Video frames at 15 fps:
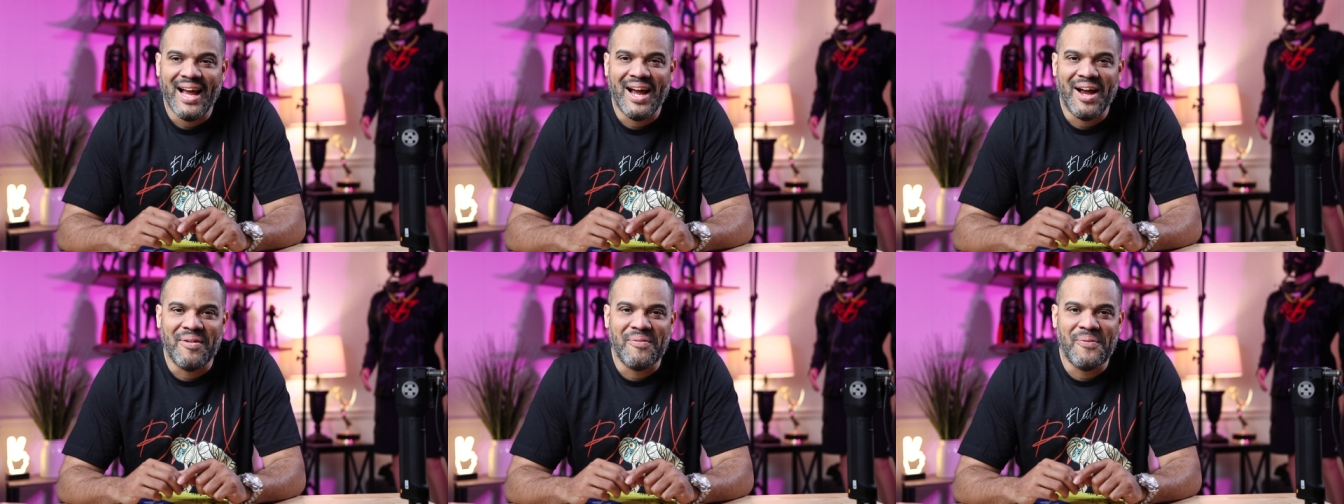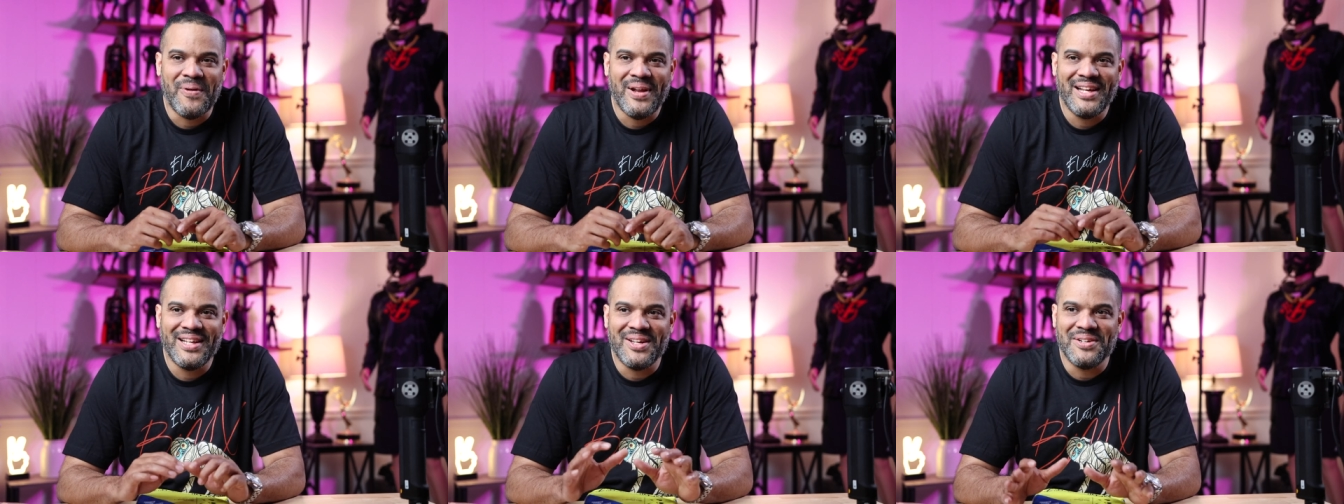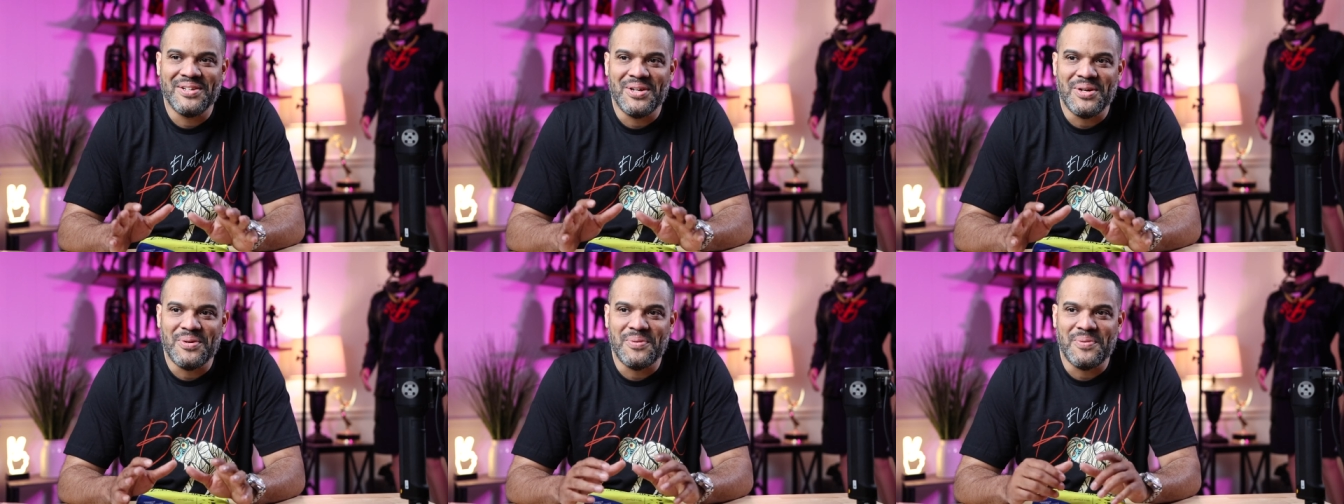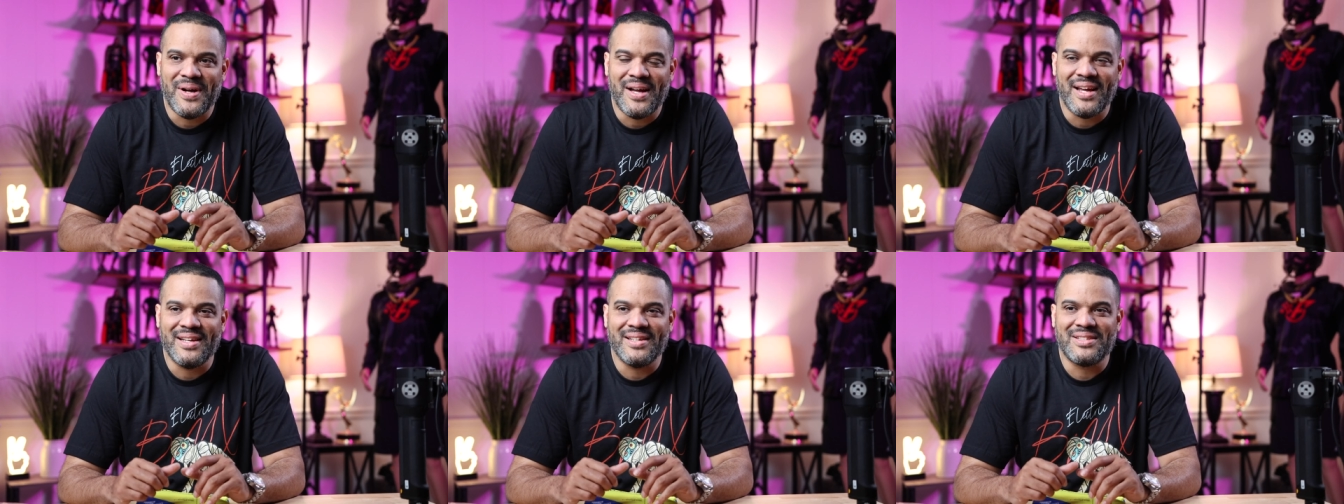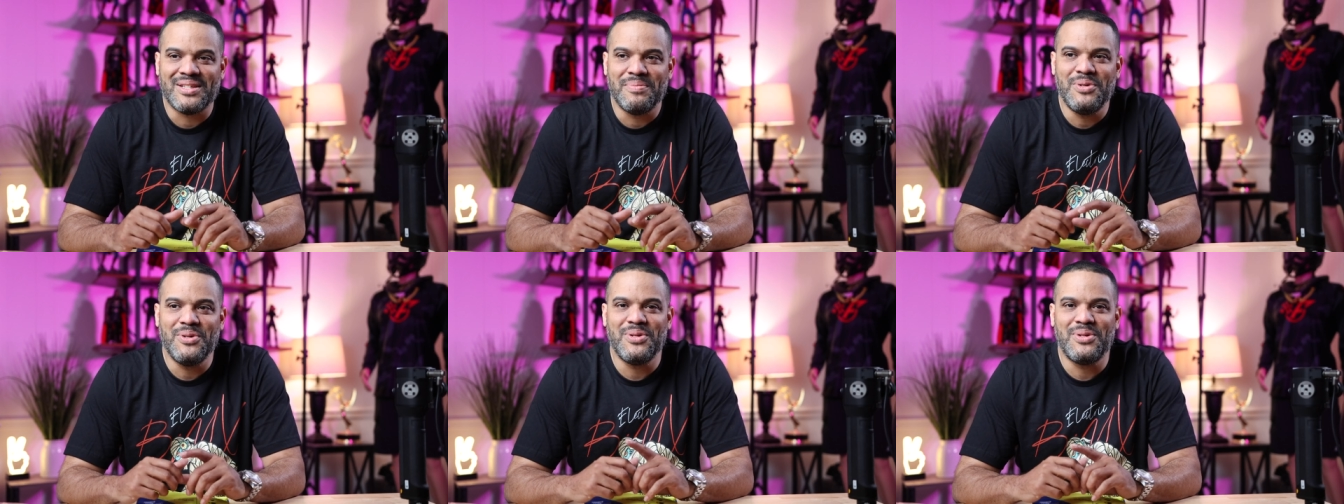I really don't know why
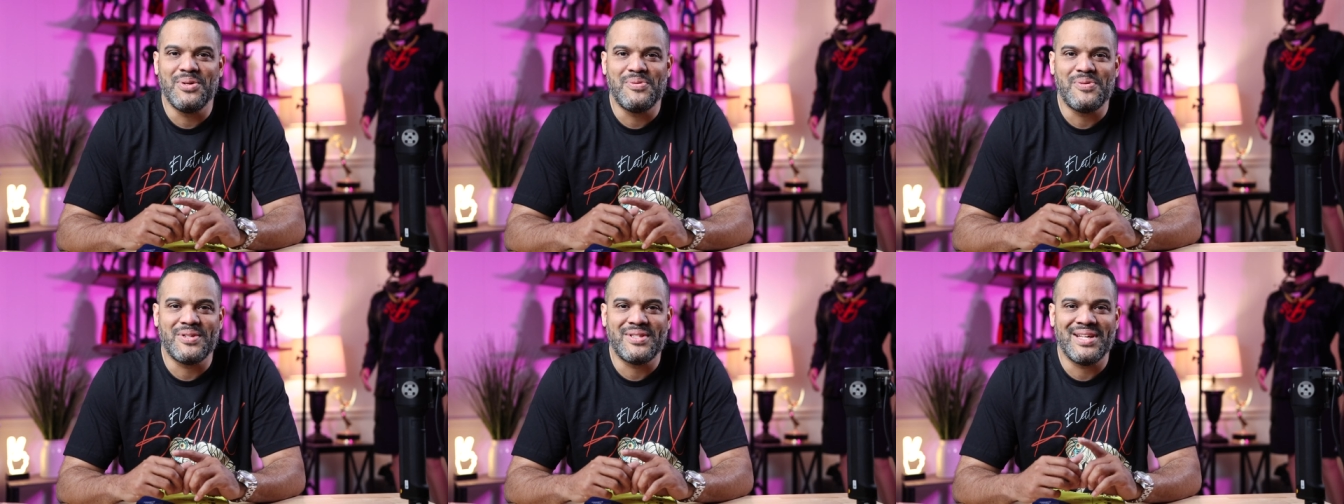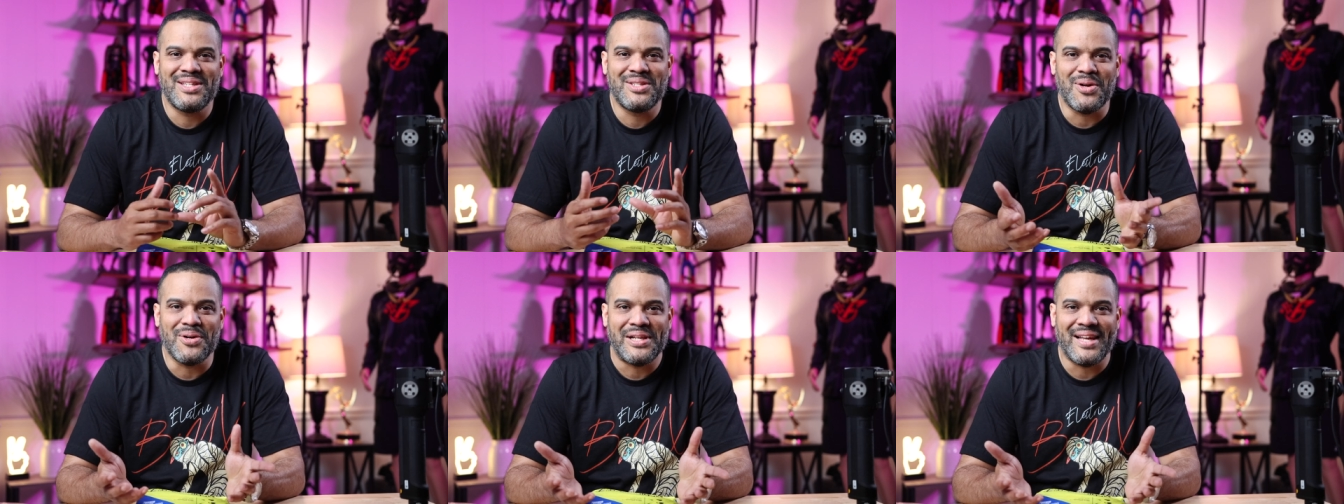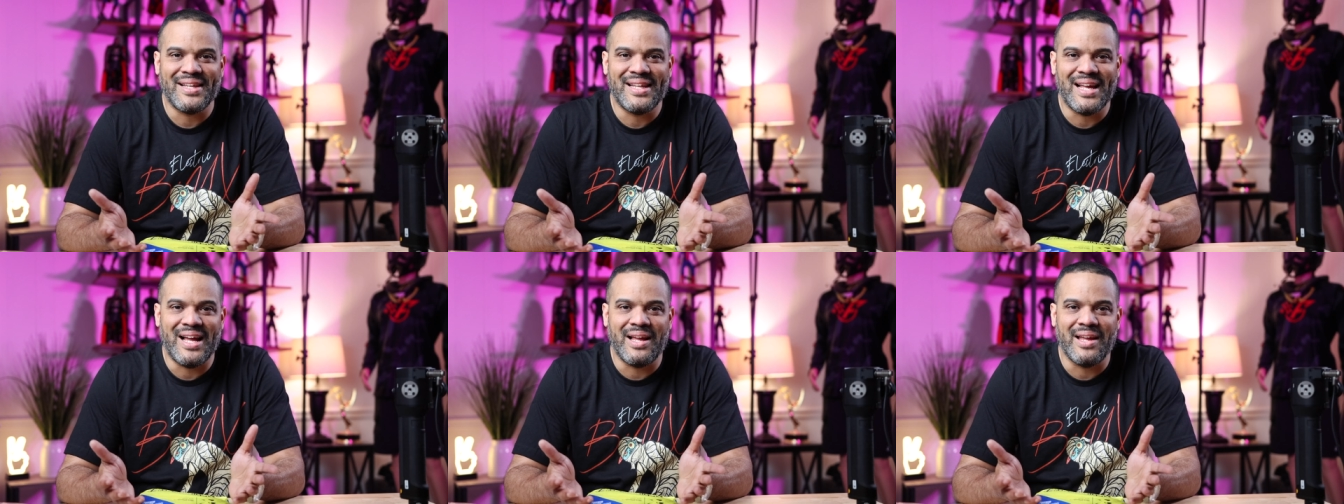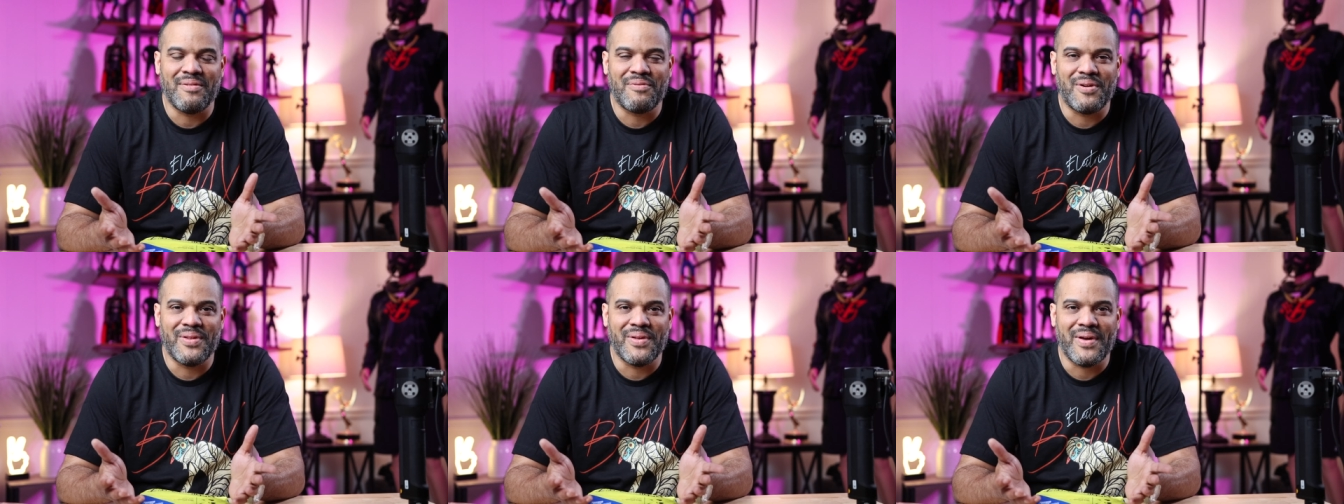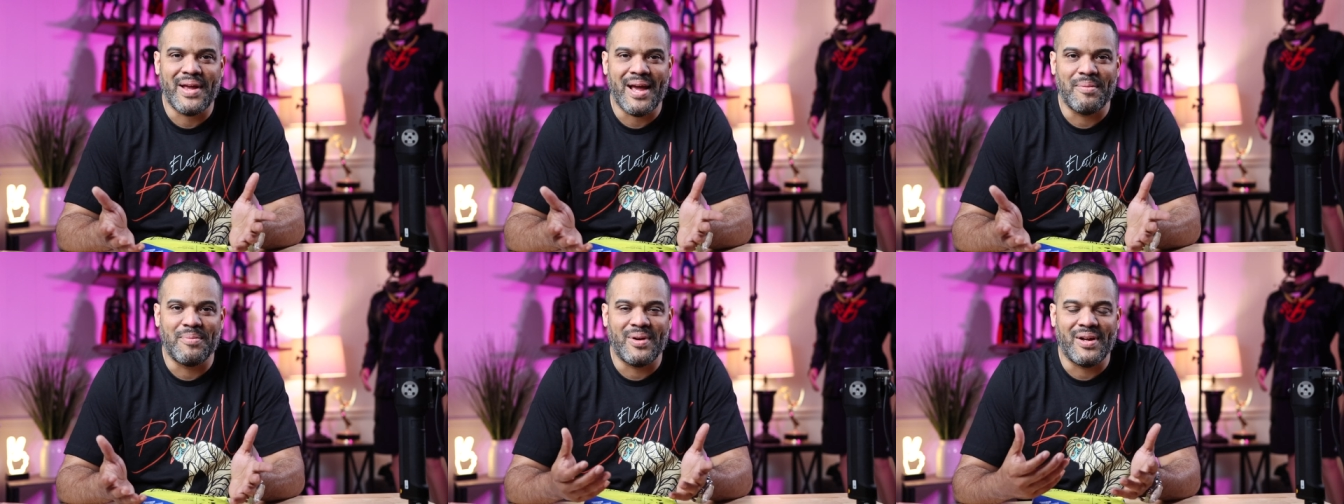some YouTubers they talk like that in front of the
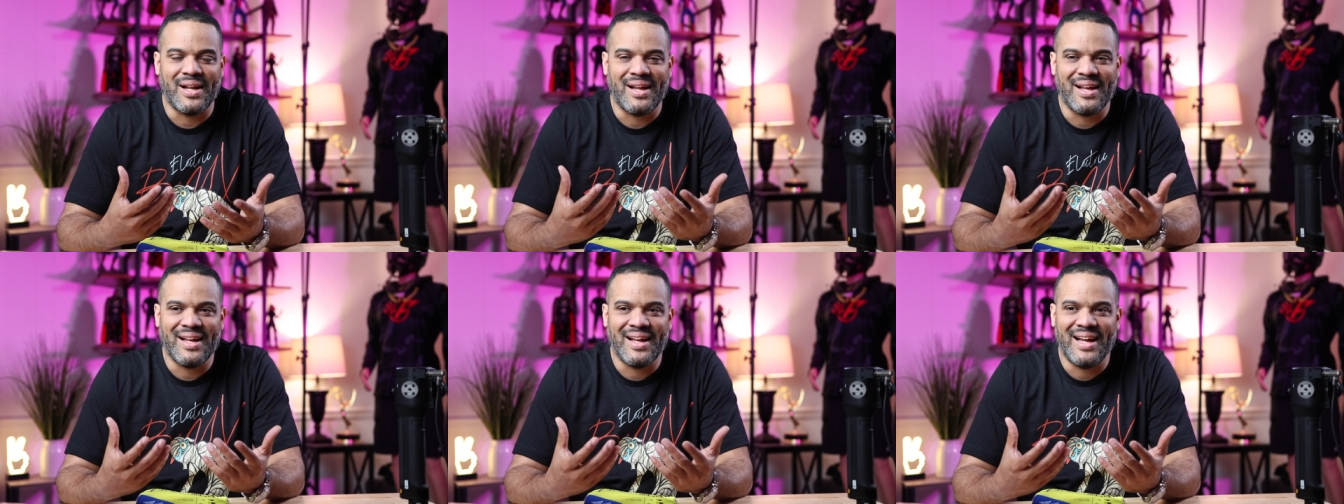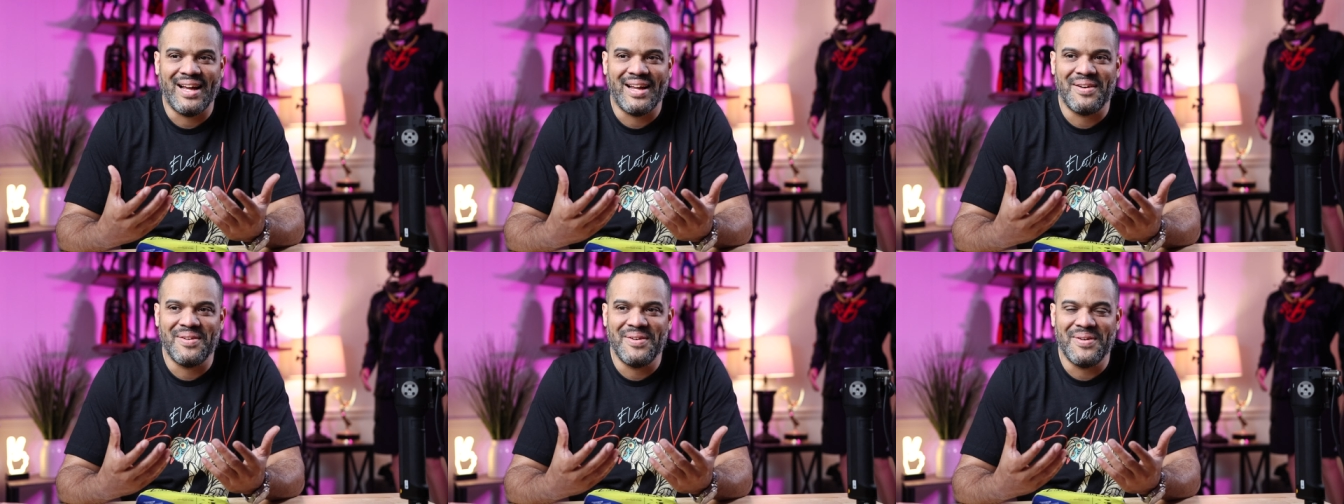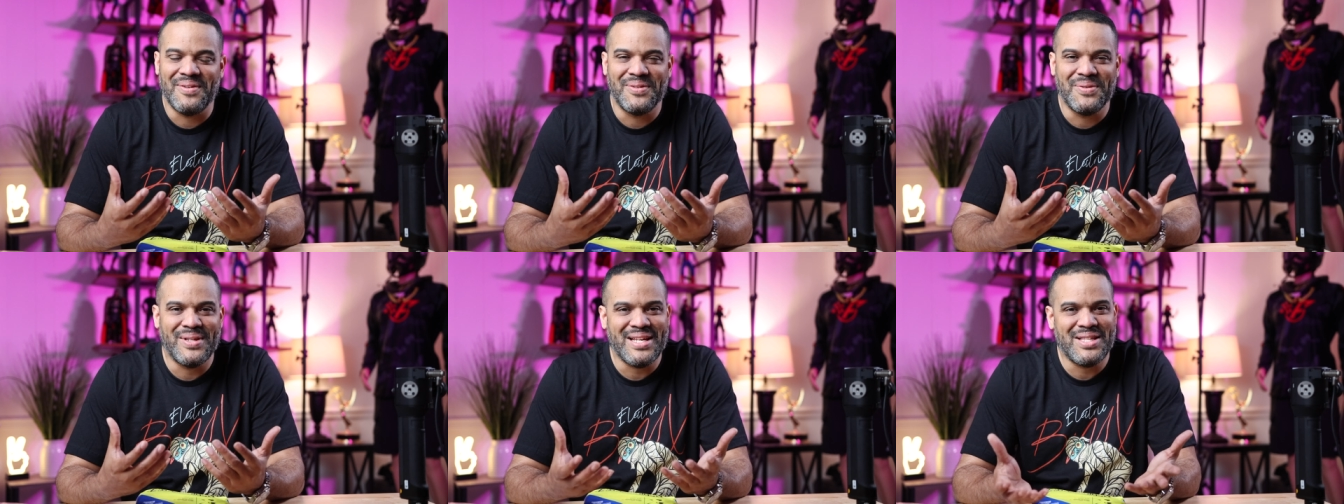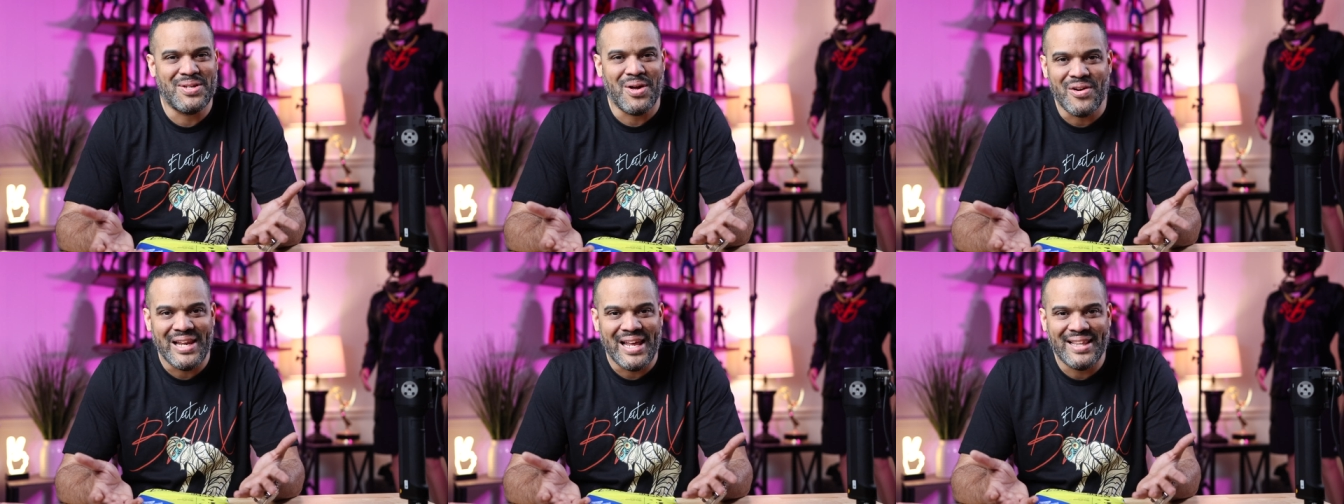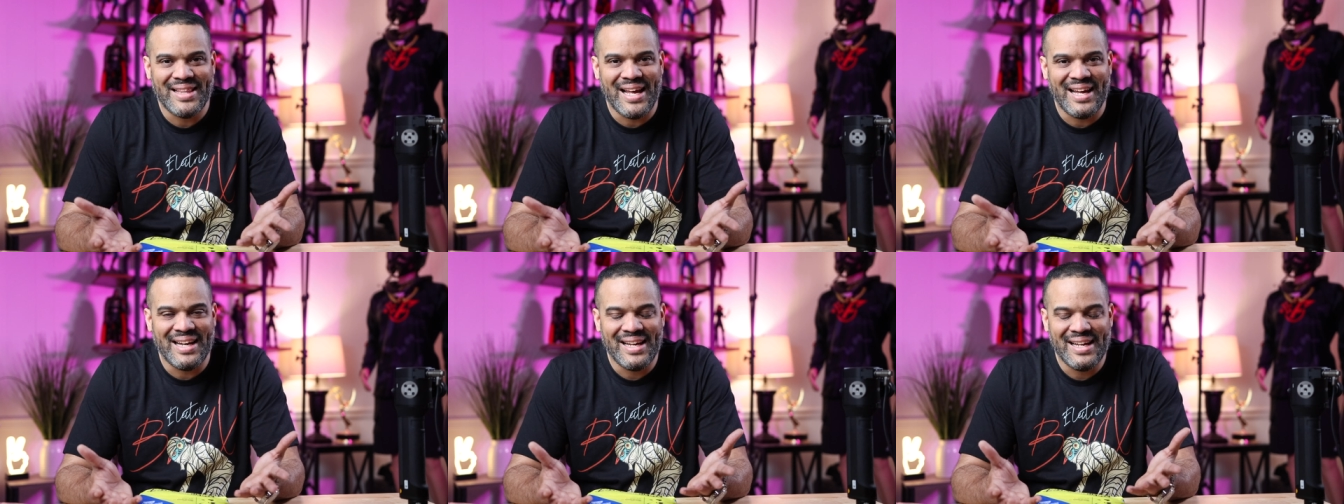camera. I don't know, do they talk like
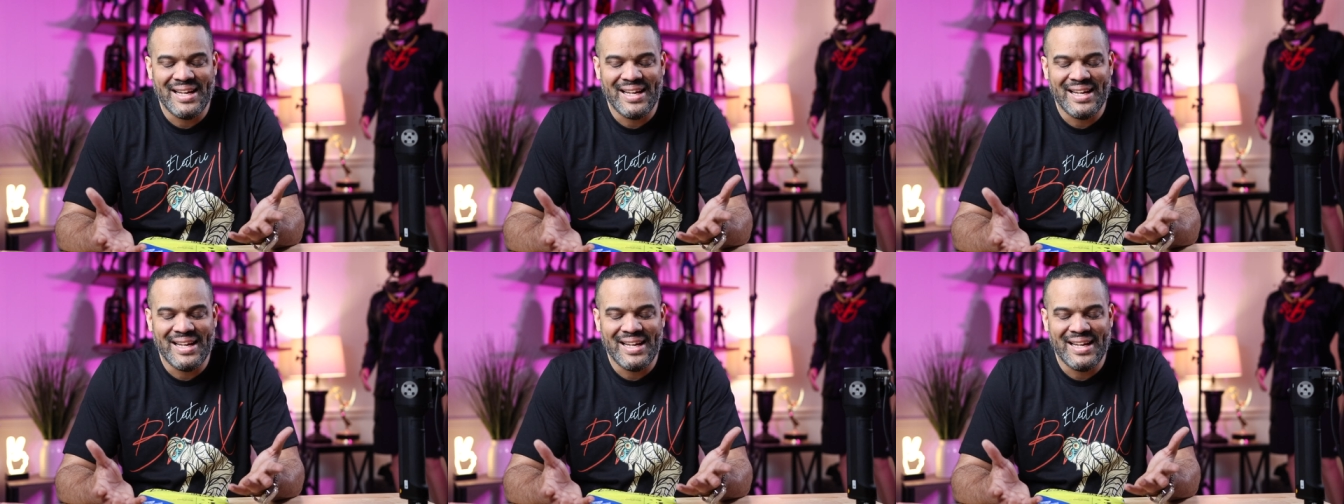that?